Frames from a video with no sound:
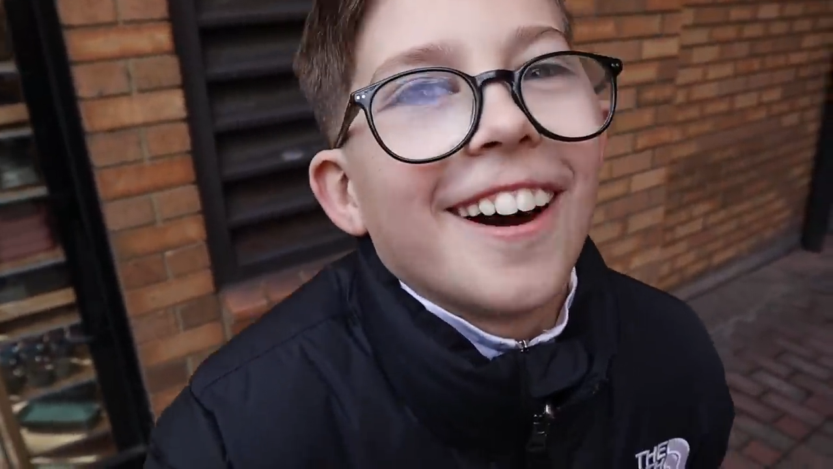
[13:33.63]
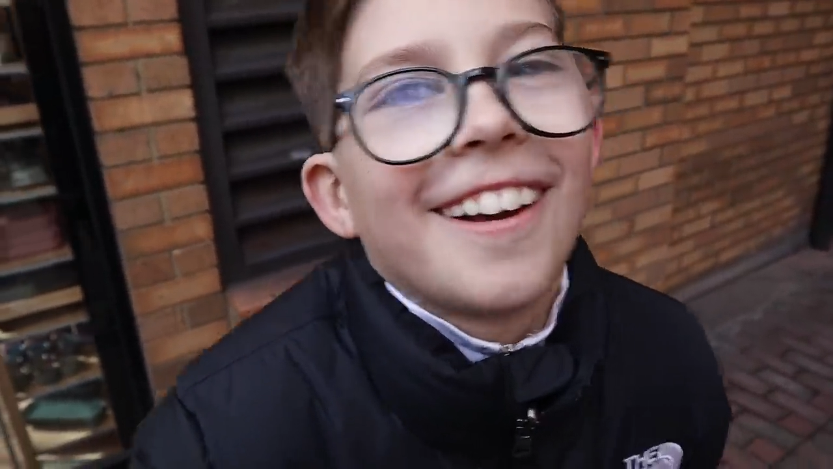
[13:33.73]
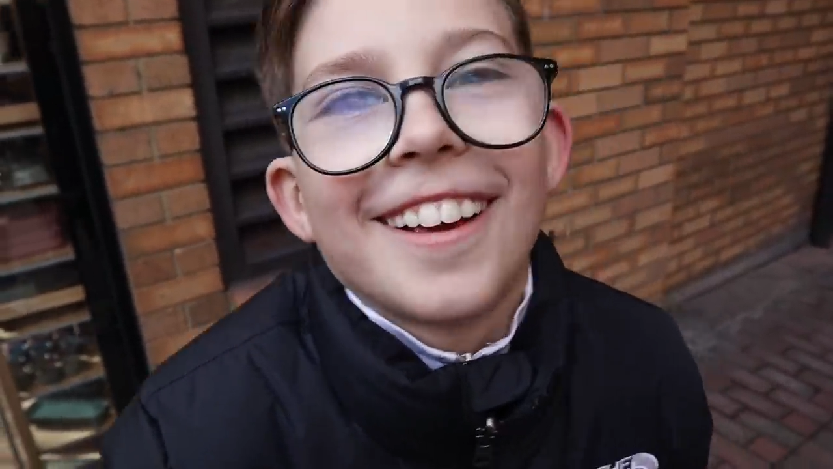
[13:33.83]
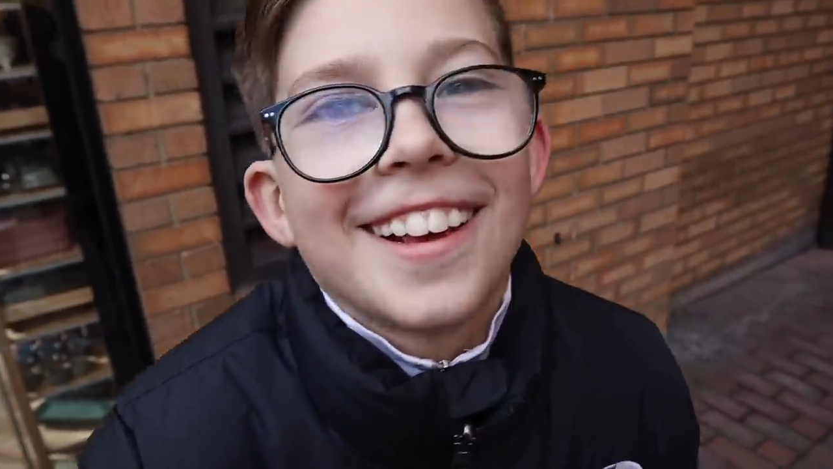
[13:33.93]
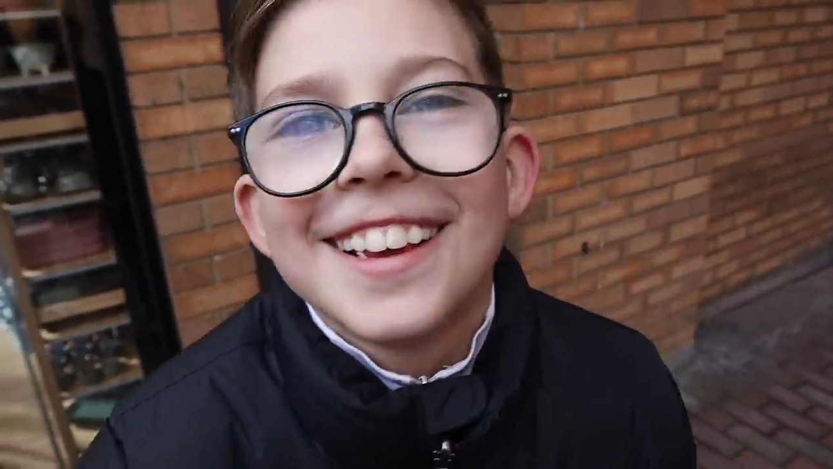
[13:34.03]

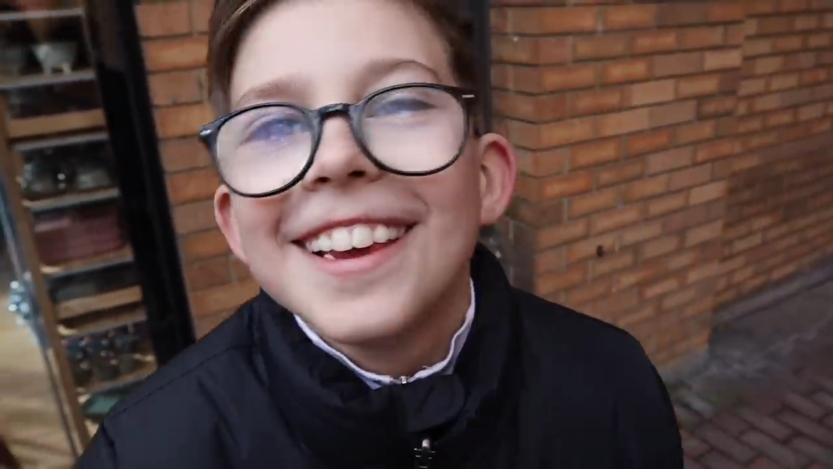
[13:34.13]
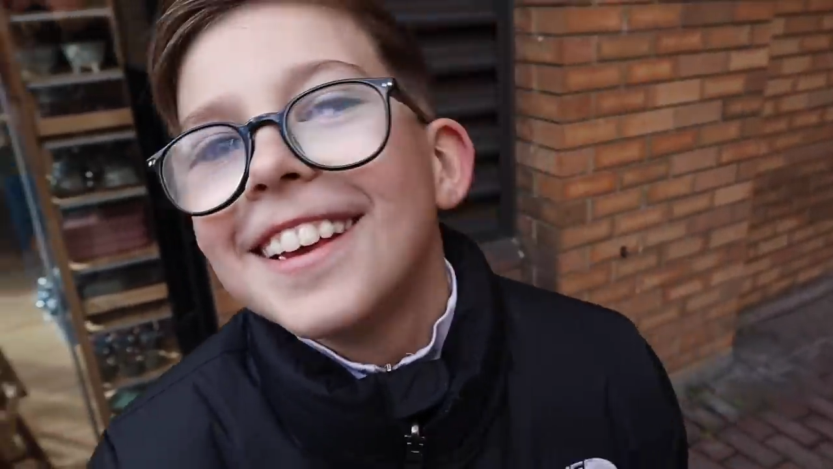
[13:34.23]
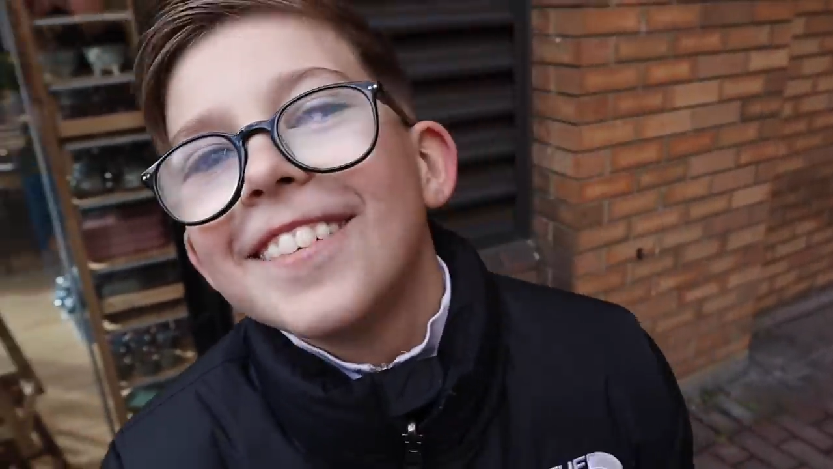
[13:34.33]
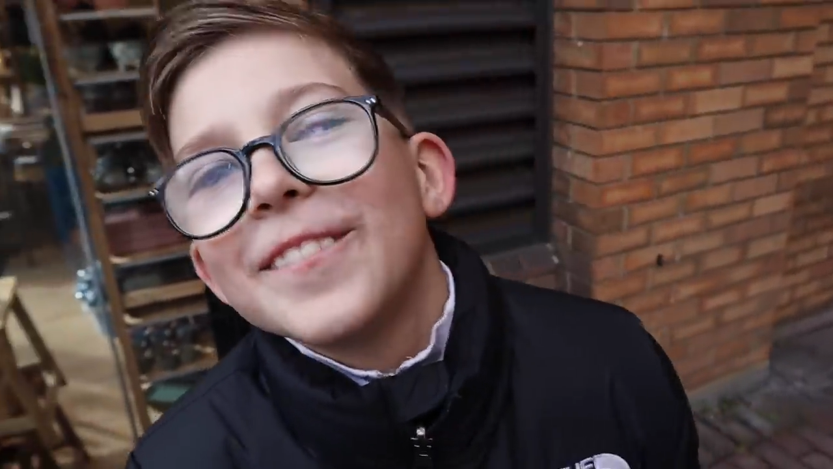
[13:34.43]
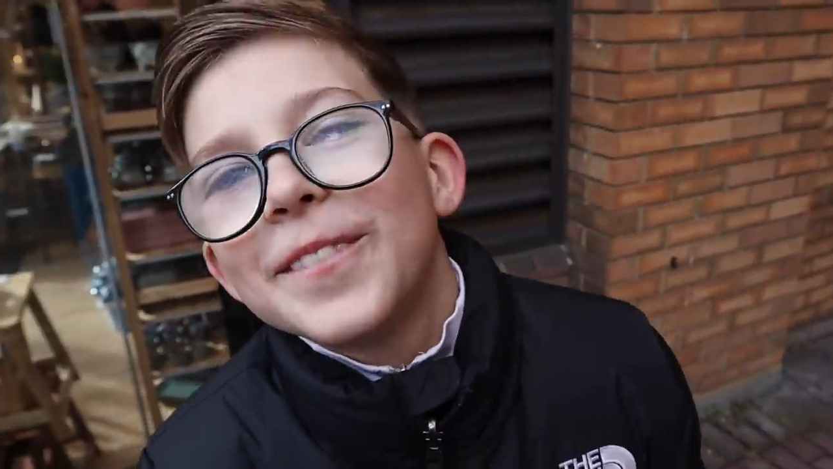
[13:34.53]
for
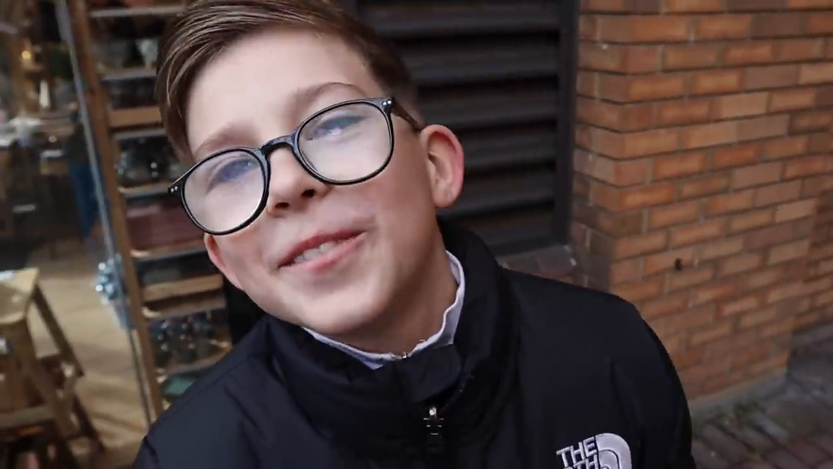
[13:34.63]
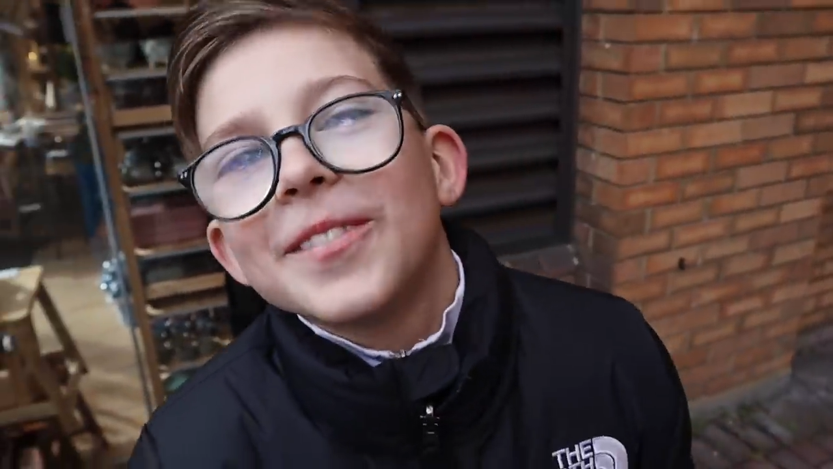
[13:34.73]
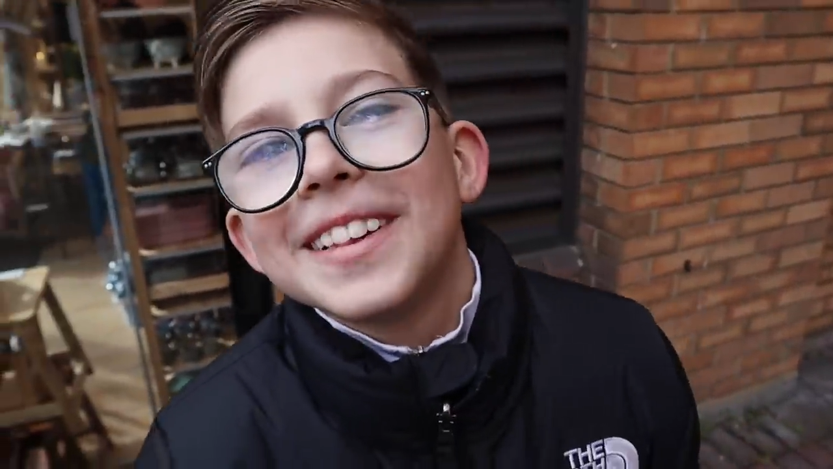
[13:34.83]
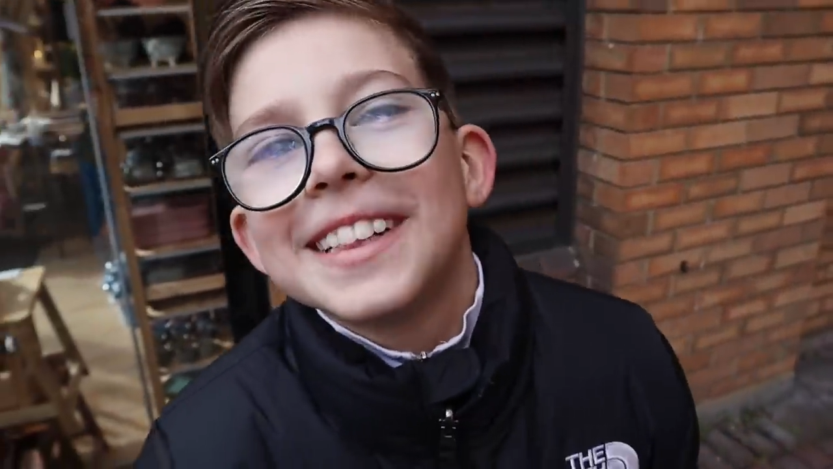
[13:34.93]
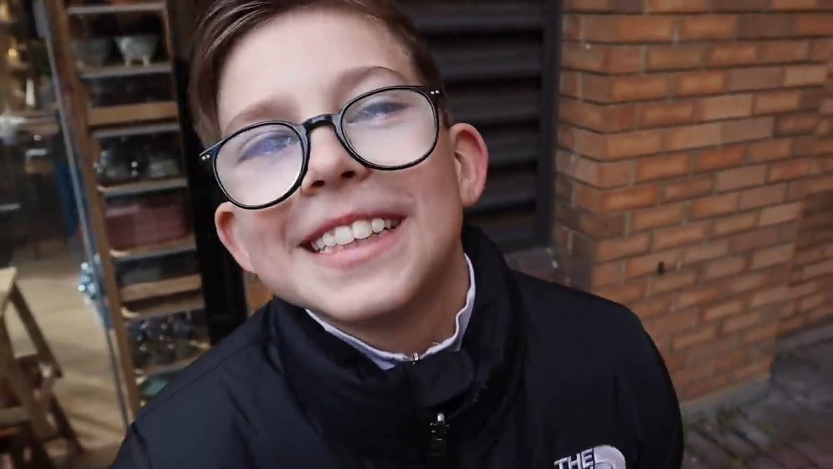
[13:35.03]

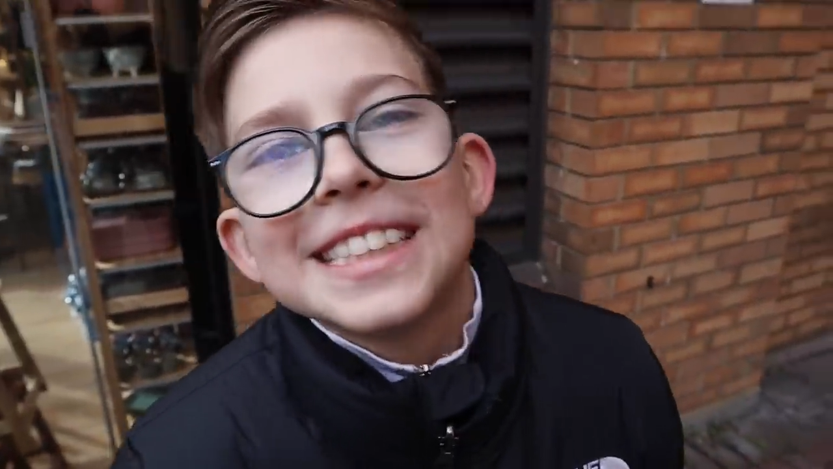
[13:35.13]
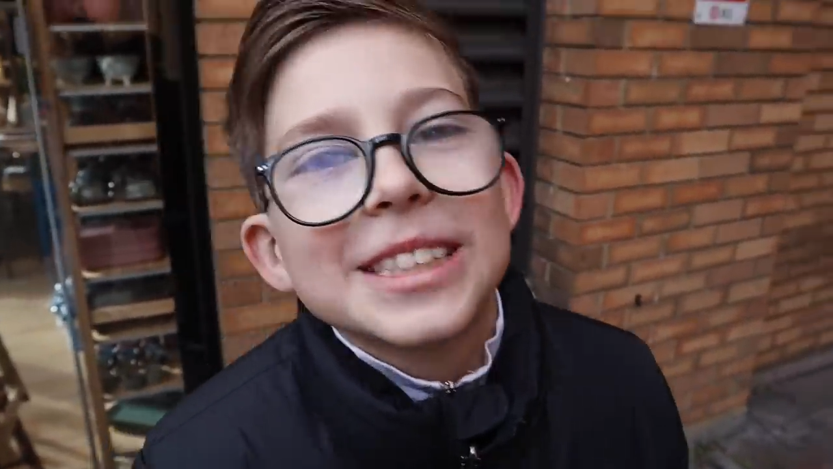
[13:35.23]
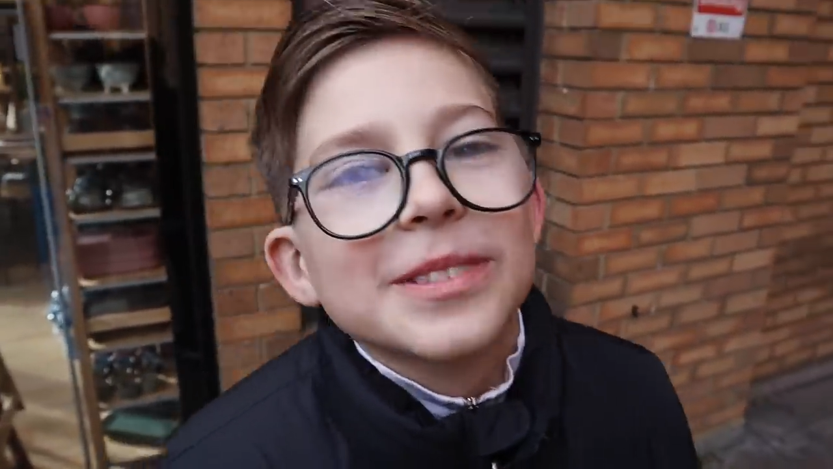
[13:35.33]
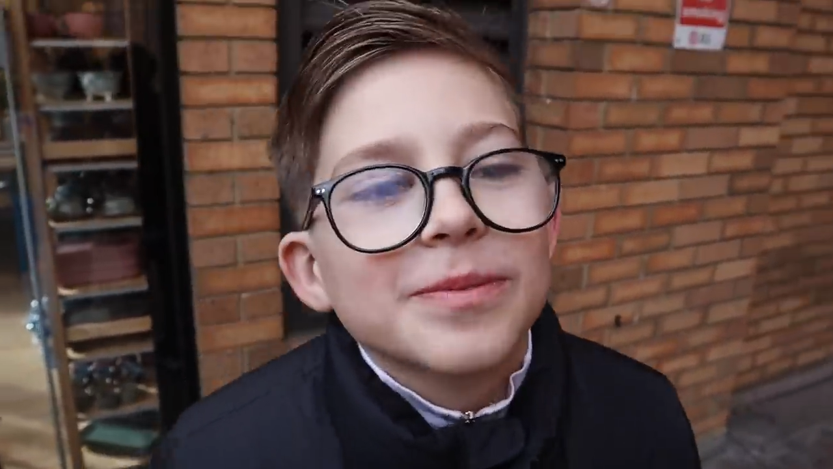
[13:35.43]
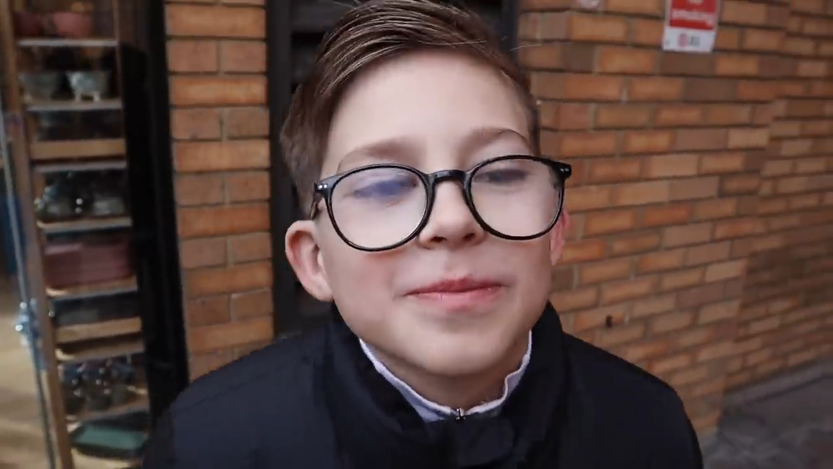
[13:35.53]
2p. So you
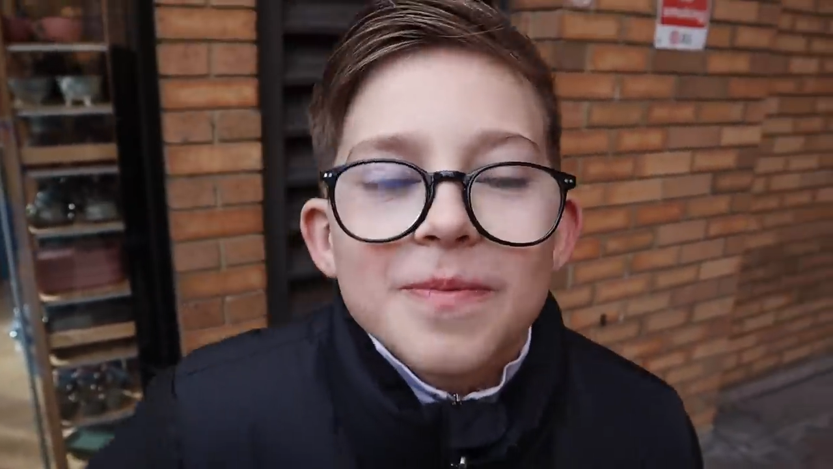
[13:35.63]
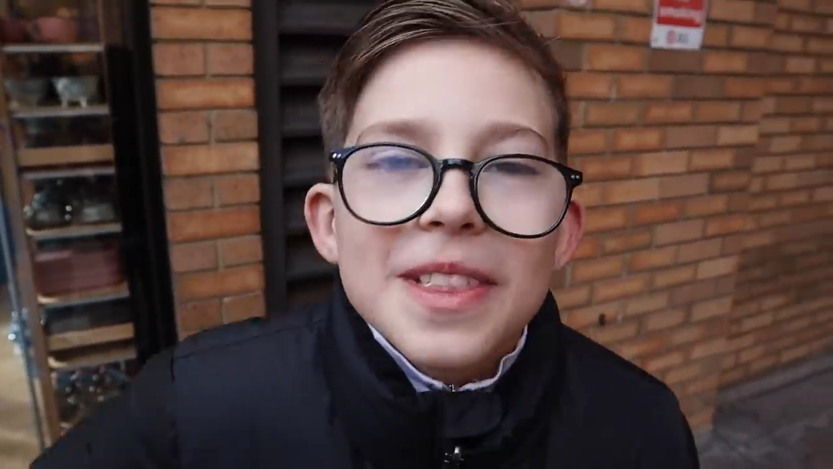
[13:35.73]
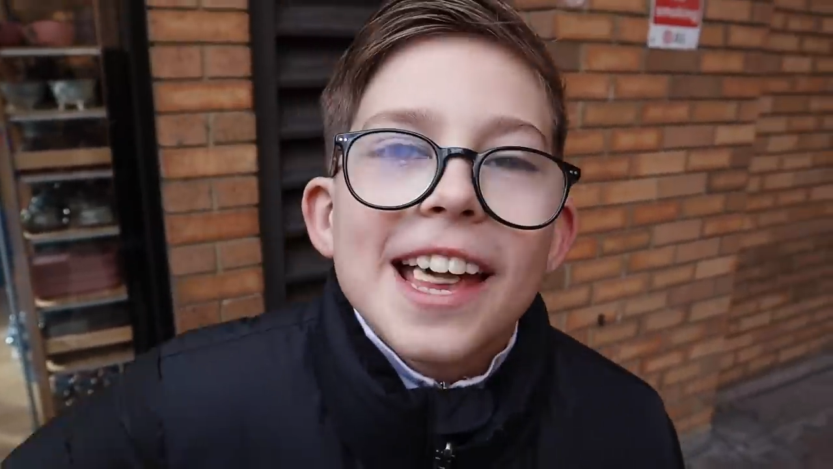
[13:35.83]
happy?